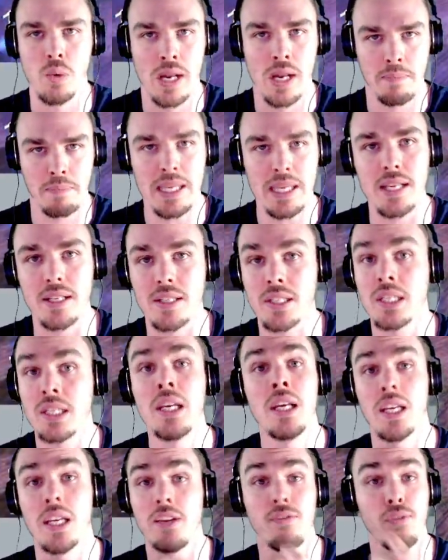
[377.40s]
apiece,
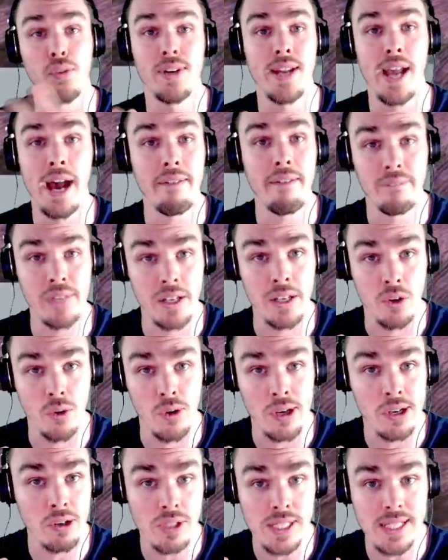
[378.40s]
if we're not
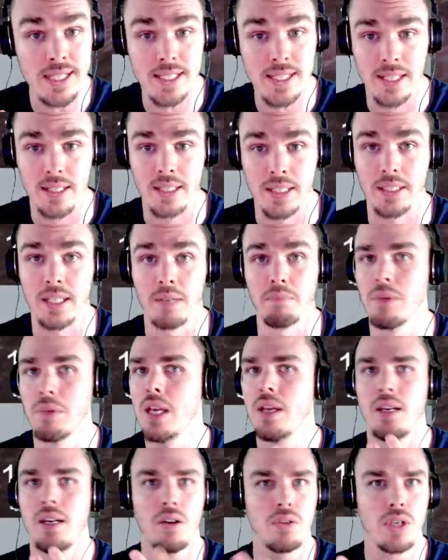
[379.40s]
vendoring or descenting them.
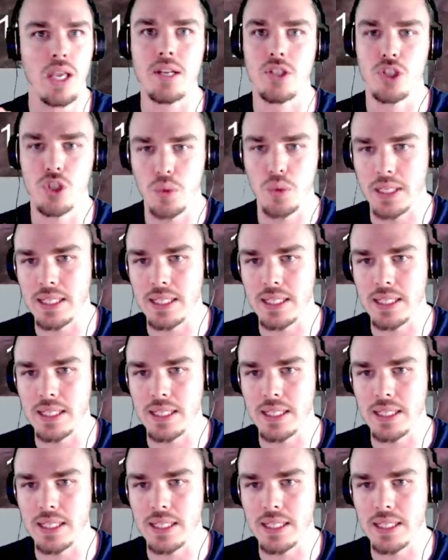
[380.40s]
Now, yes, you can